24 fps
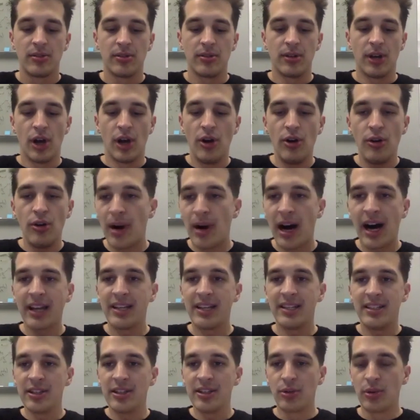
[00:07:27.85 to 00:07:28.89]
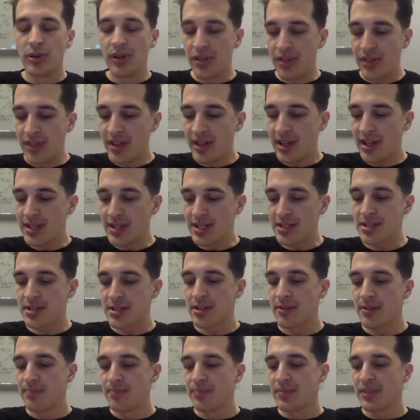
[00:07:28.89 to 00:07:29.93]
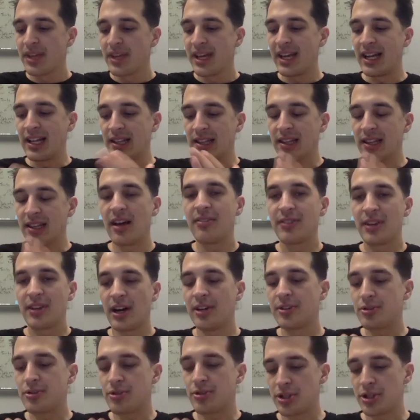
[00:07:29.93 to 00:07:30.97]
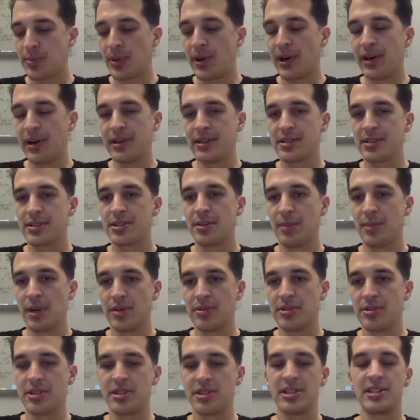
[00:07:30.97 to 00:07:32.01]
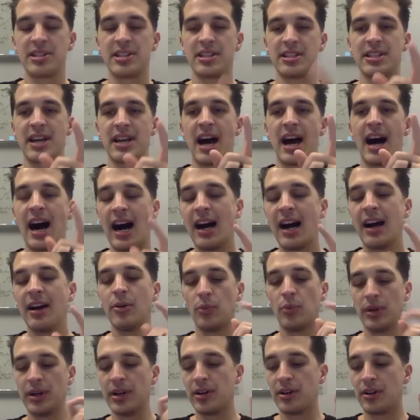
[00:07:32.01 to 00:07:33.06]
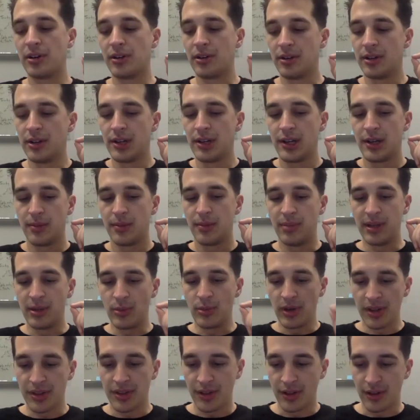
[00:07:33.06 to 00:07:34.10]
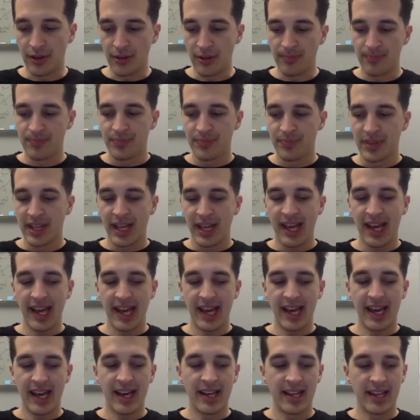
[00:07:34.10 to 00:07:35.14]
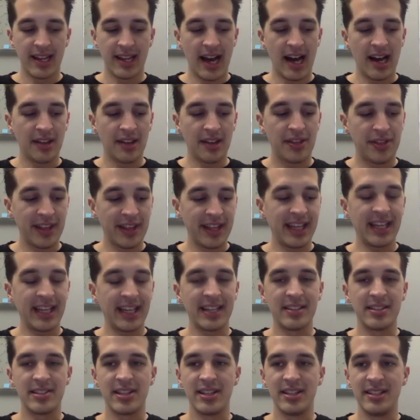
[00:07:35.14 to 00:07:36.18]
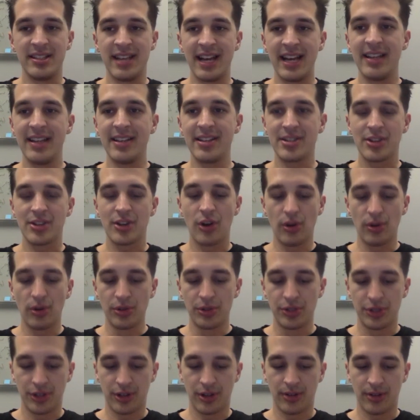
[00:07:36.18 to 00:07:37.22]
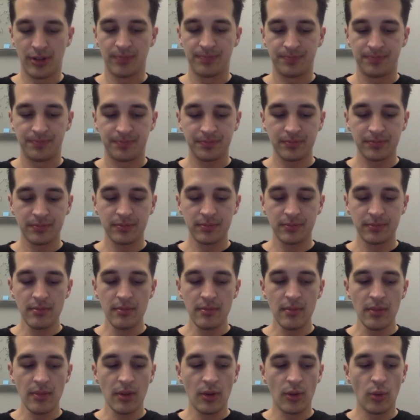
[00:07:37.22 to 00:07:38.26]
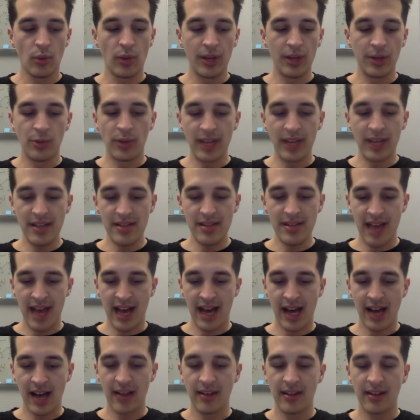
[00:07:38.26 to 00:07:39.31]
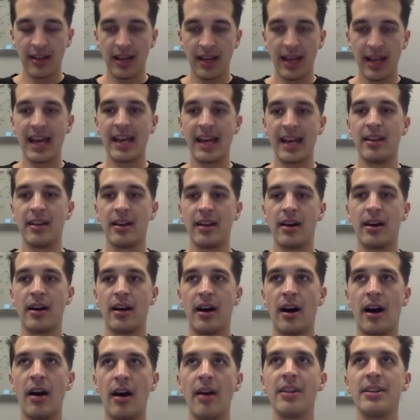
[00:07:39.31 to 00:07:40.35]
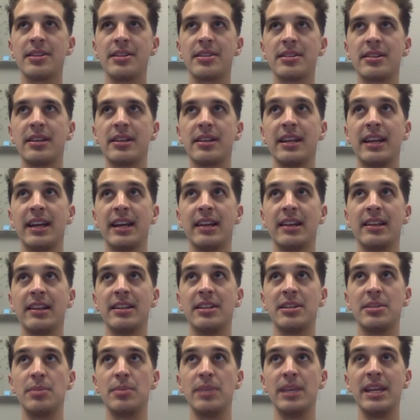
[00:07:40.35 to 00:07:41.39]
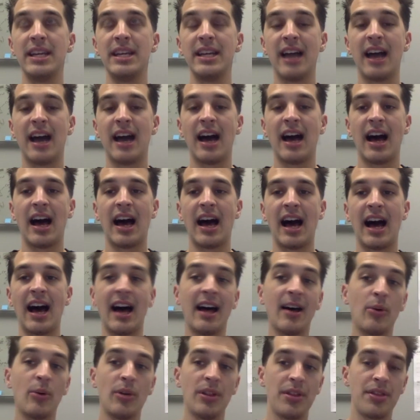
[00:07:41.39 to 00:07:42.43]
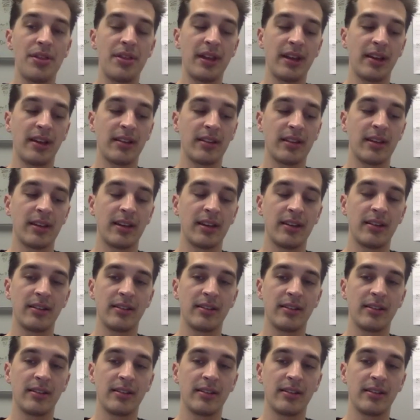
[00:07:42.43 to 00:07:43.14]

Who am I to deal with this? And I love God's response to Moses. He says, I will be with you. And I think in today's culture, we read that. And honestly, at least me, I would think that,